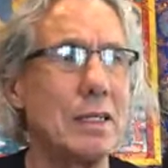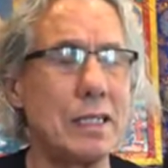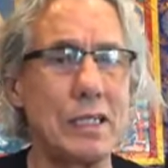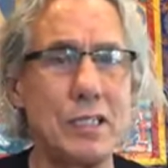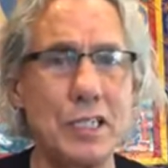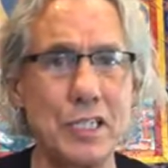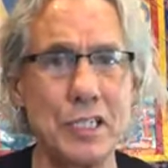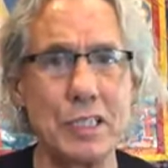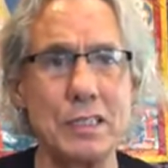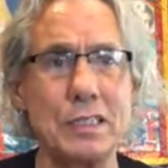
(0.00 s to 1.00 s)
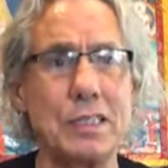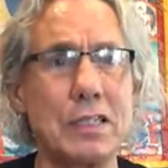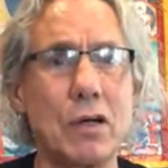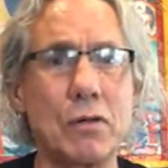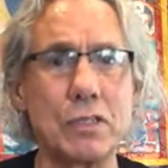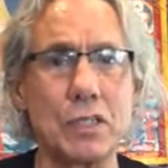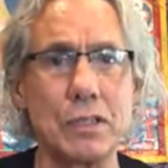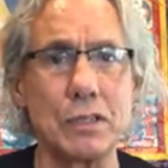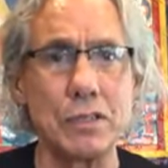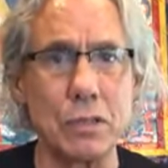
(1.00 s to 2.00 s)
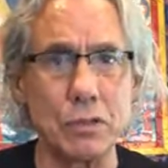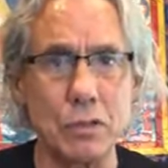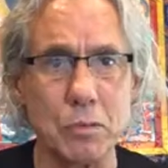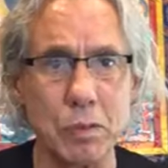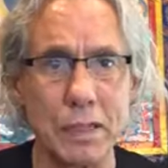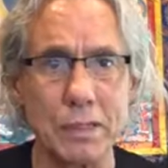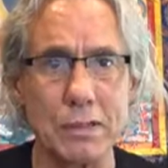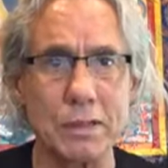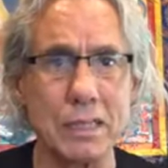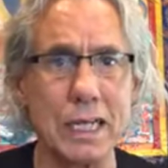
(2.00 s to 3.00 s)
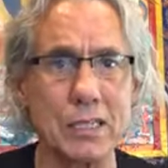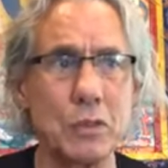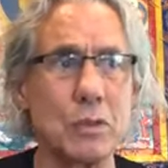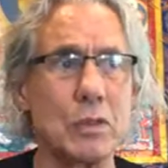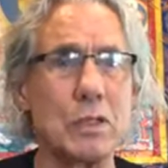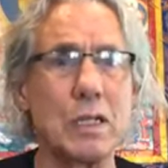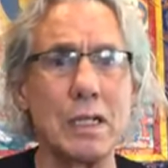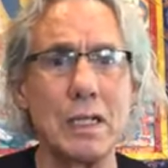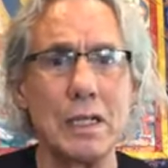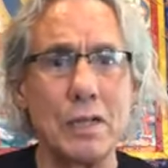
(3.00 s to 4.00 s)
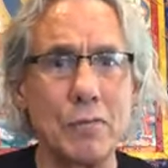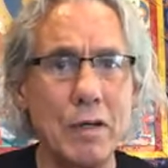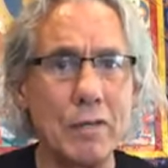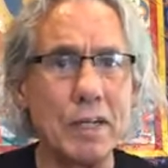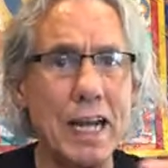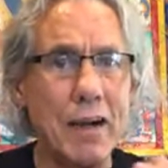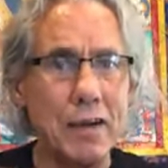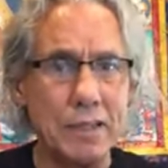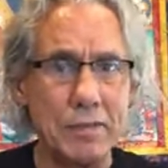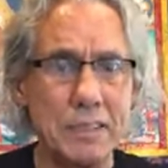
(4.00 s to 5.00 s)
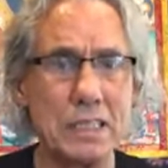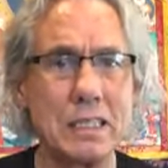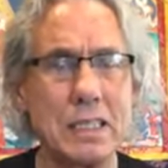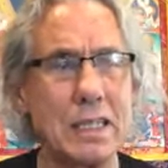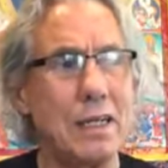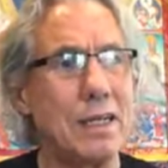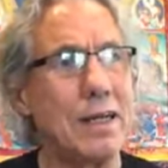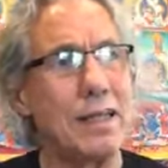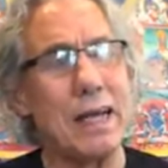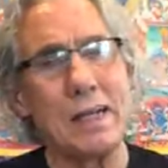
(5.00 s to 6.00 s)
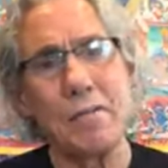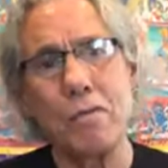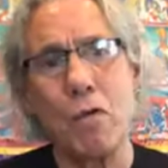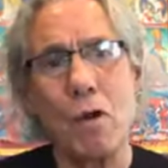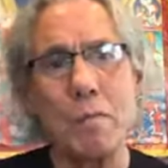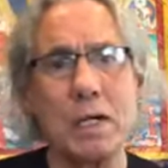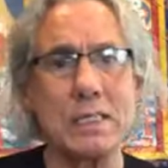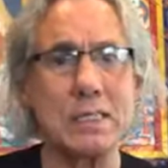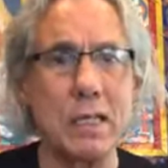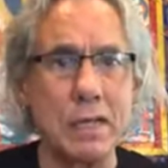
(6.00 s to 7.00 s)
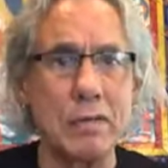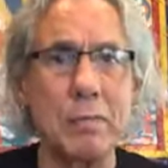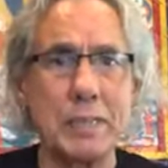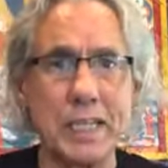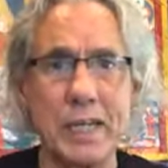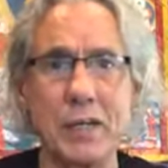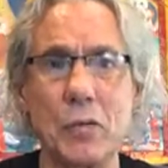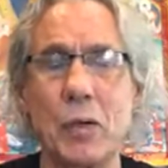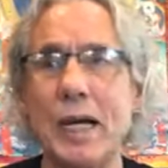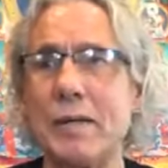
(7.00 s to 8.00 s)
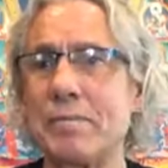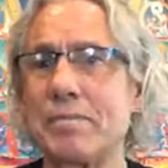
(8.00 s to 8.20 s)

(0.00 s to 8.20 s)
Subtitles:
conditioned, cultural, social, political, sexual river narratives that inform us to live a particular way.